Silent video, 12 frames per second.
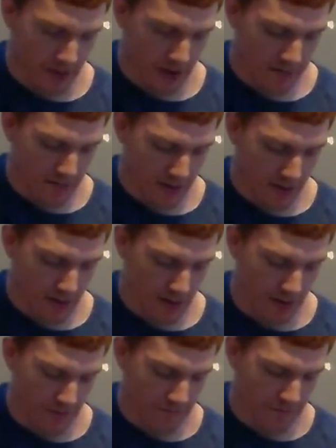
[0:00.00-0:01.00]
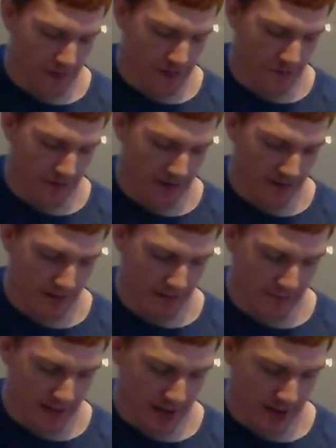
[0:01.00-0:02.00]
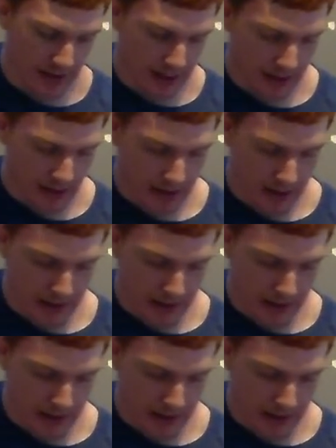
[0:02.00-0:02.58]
middle finger on 5th fret of E,